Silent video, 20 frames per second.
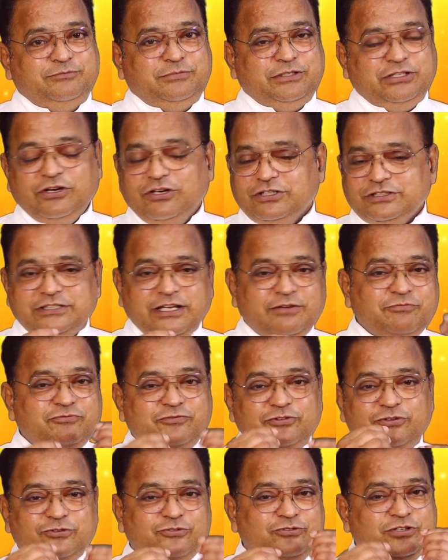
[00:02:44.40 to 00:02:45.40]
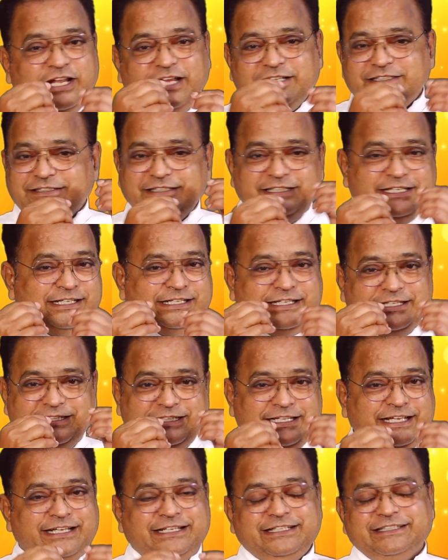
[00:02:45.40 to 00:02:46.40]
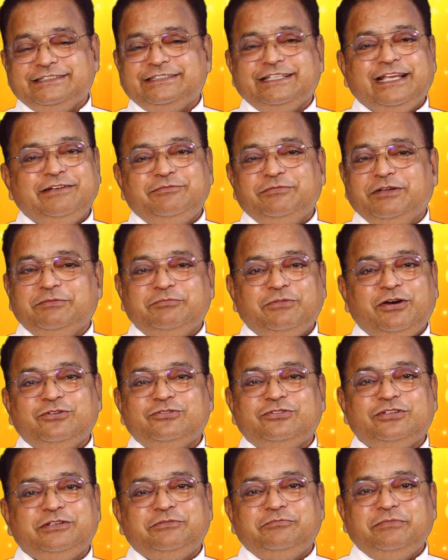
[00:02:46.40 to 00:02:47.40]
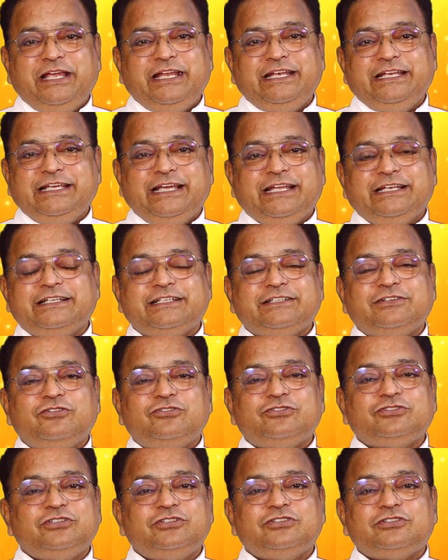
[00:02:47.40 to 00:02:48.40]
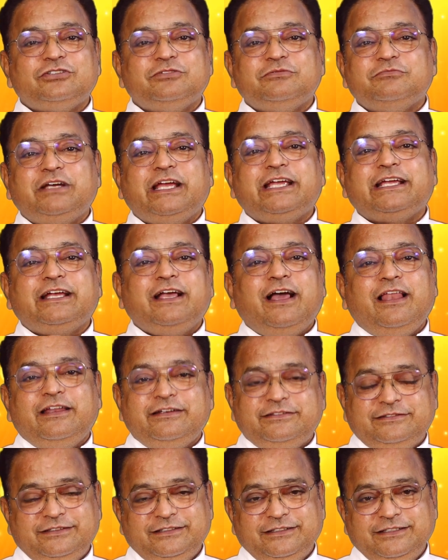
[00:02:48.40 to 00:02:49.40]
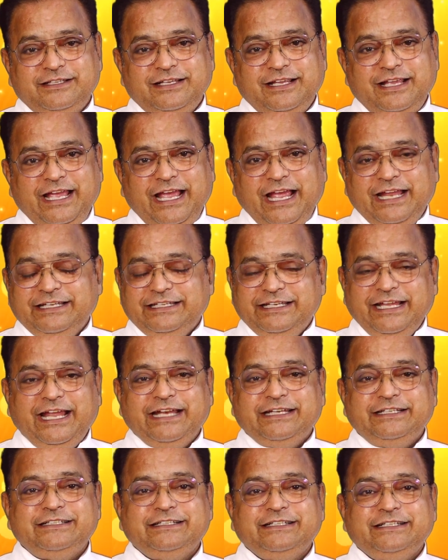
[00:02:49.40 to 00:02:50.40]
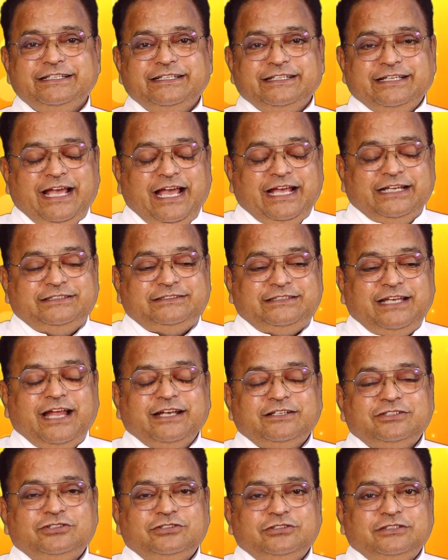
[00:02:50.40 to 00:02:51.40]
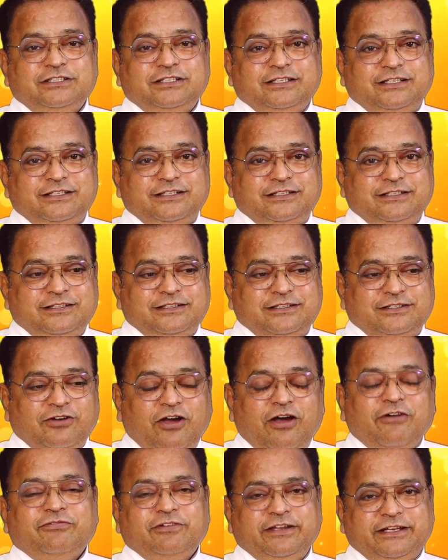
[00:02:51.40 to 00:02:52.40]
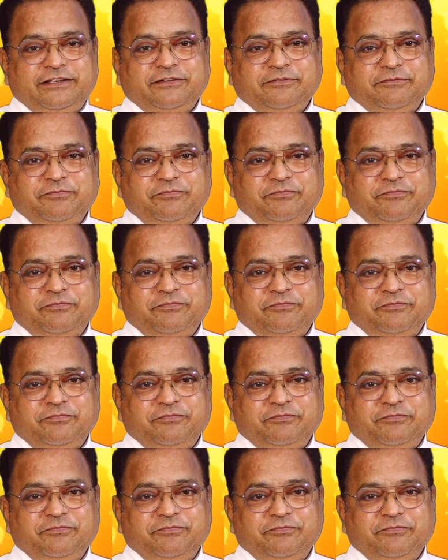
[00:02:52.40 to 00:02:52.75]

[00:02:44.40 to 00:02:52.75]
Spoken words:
Because some few nuts here and there inside my mouth remaining, and it goes into my gullet. And then I start coughing.